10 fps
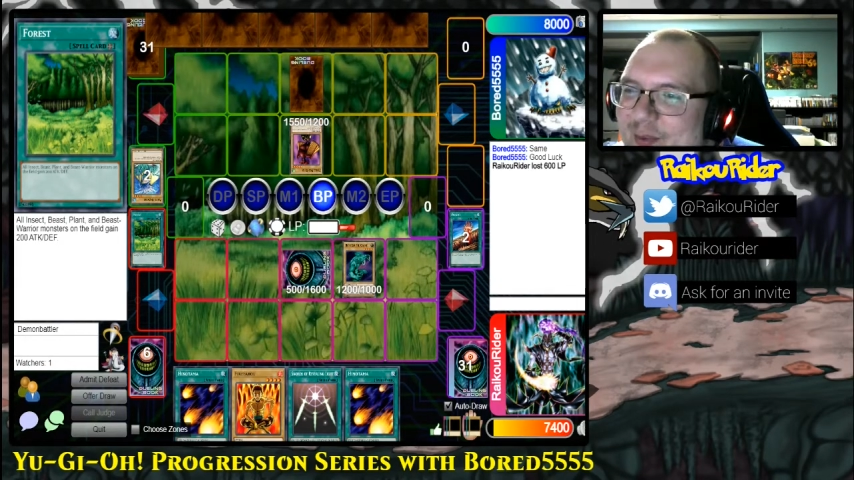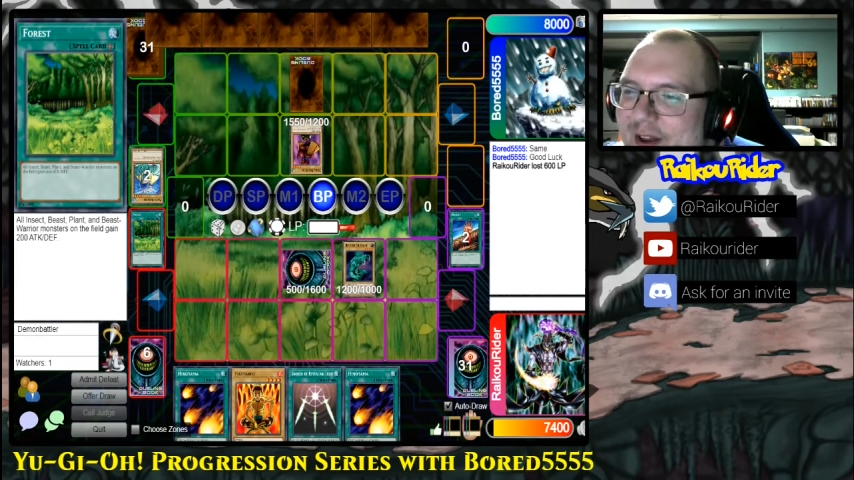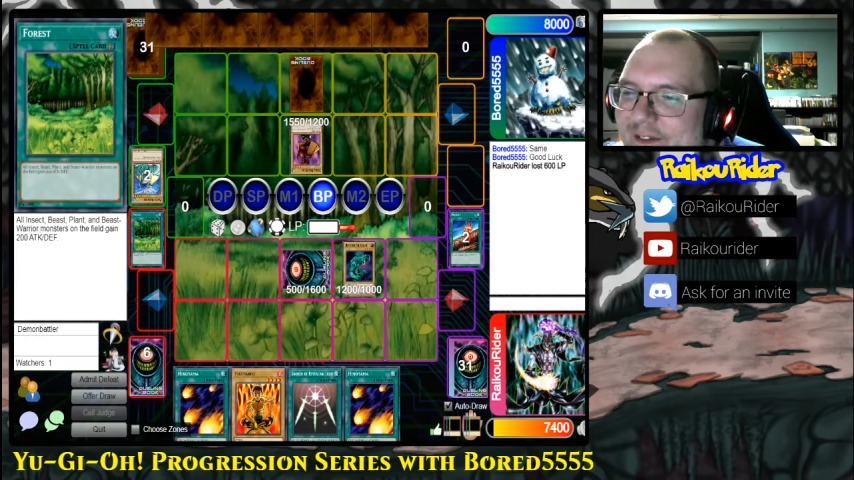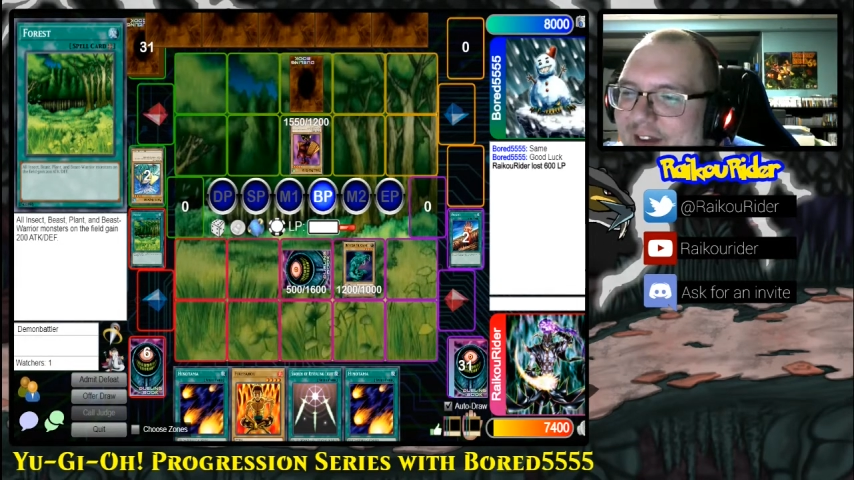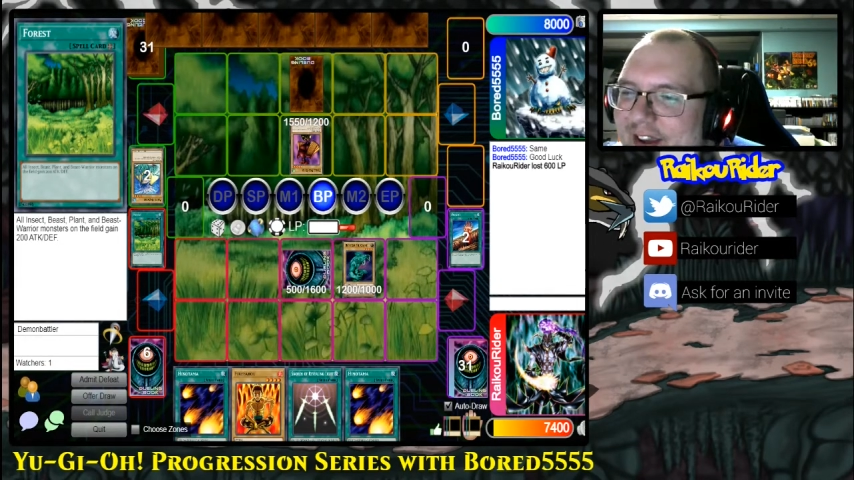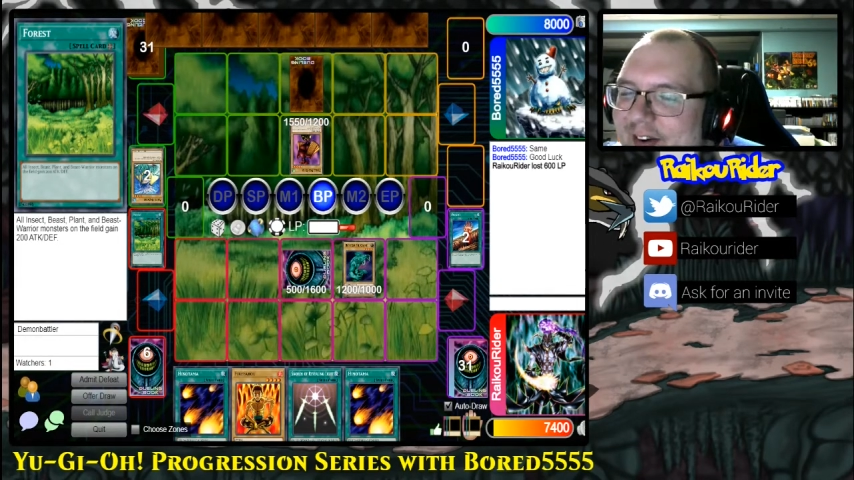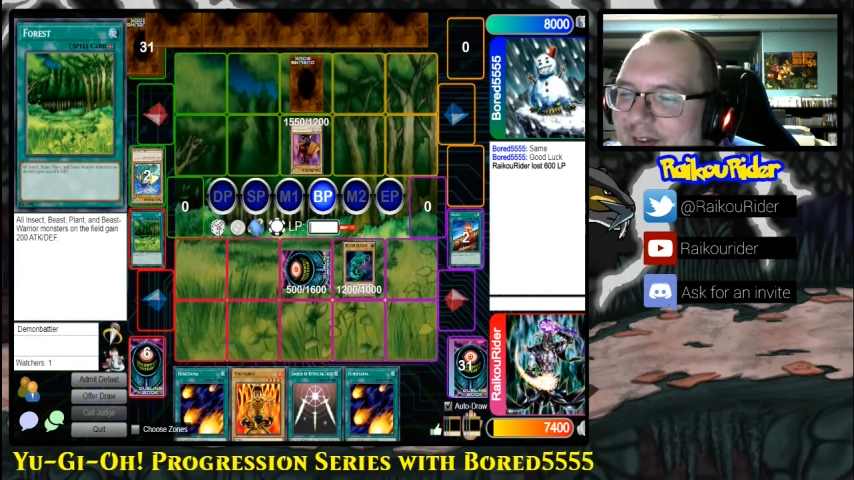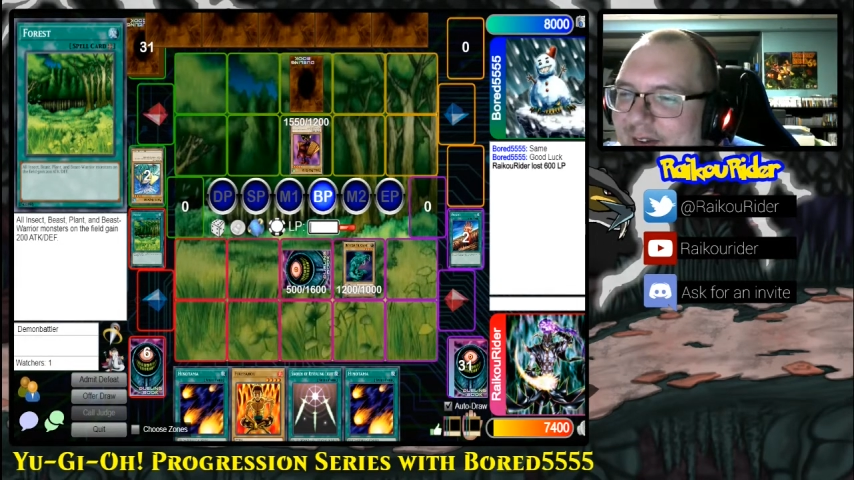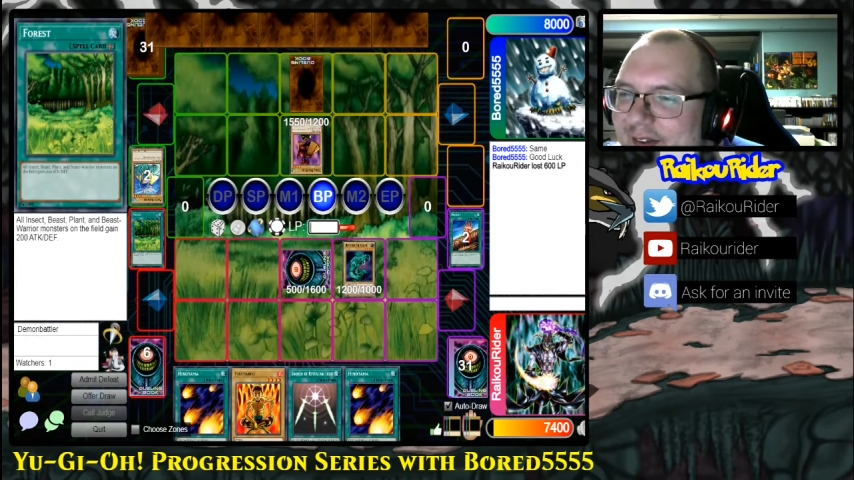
what I figured.